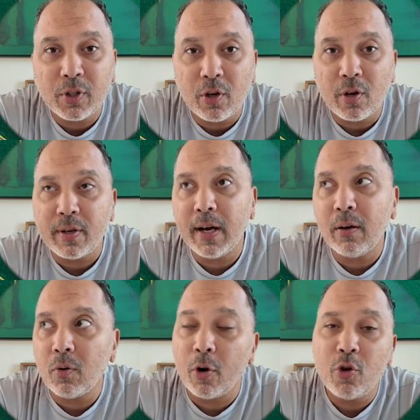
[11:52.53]
So you're
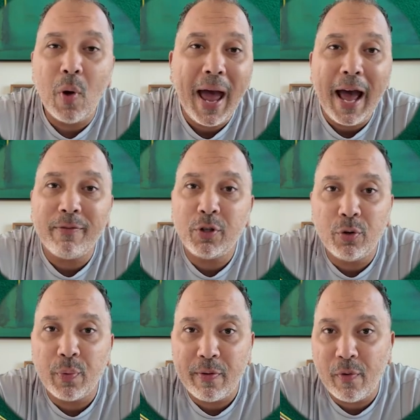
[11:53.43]
dealt, or you have
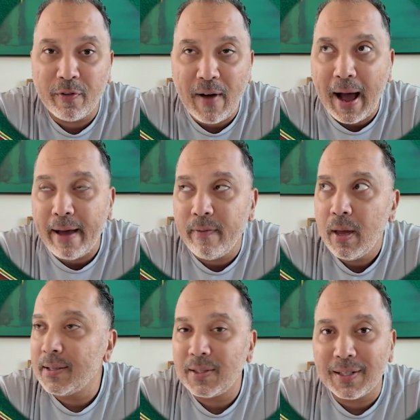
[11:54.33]
2, 3, 4, 5.
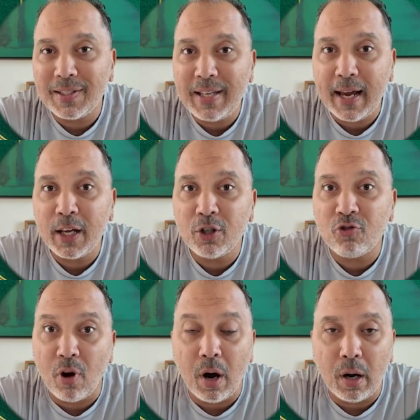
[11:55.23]
It's the second
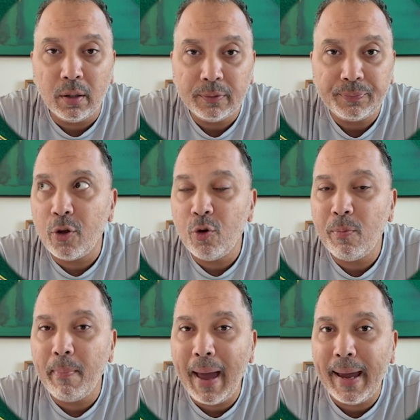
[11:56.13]
draw.
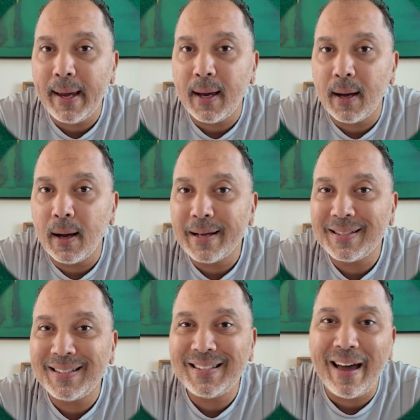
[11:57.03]
You make a
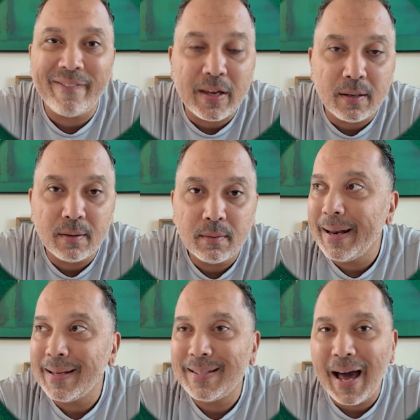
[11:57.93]
7,
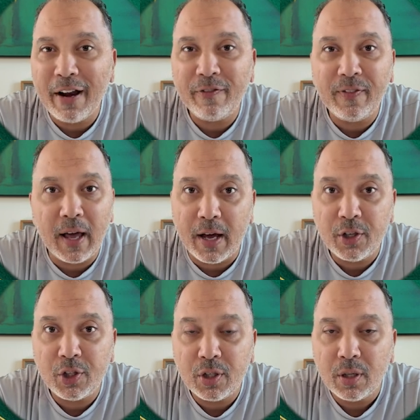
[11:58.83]
and it's not a
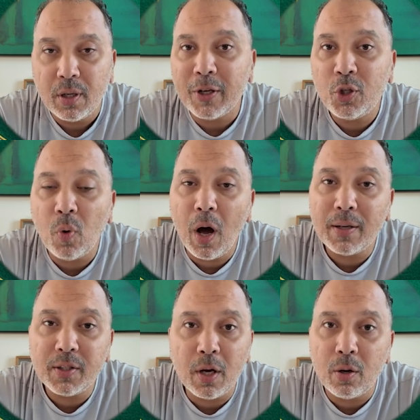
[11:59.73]
flush, but you
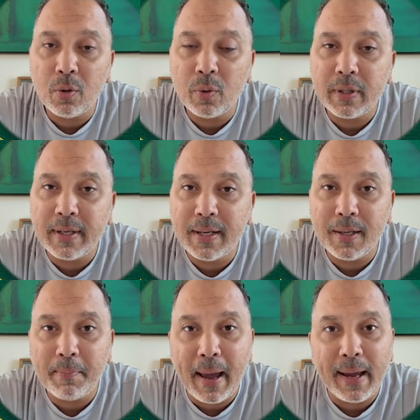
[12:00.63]
also
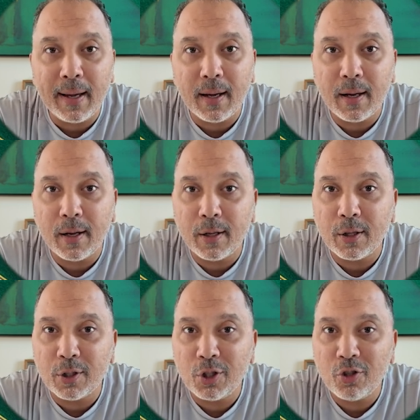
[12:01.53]
didn't make
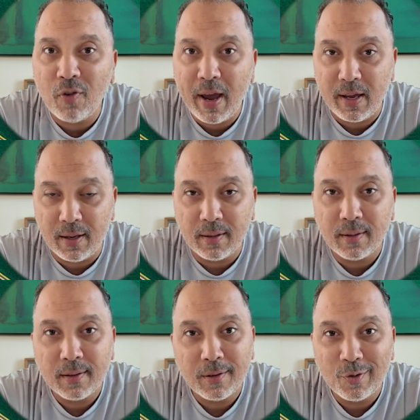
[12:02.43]
the straight,
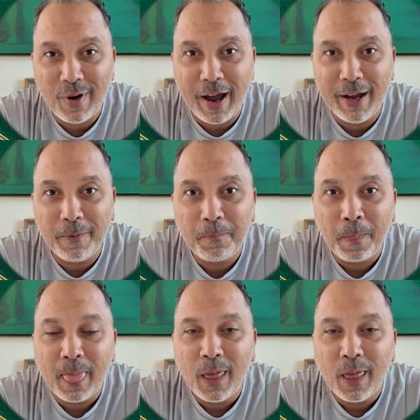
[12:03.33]
right?